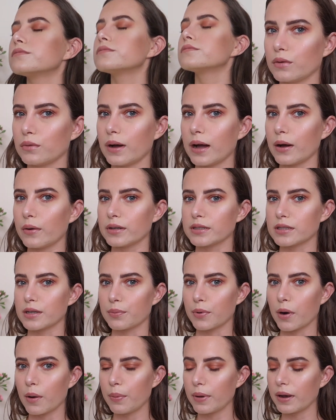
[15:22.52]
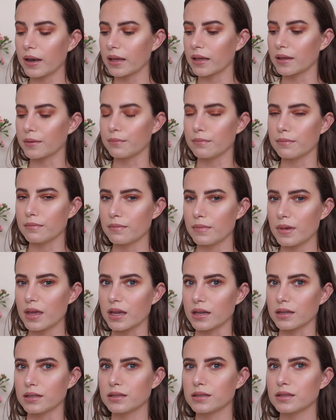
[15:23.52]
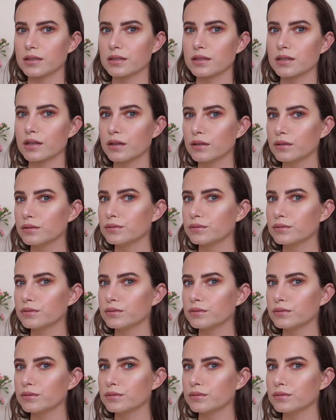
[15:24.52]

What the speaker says: Wow, it's a proper like mist.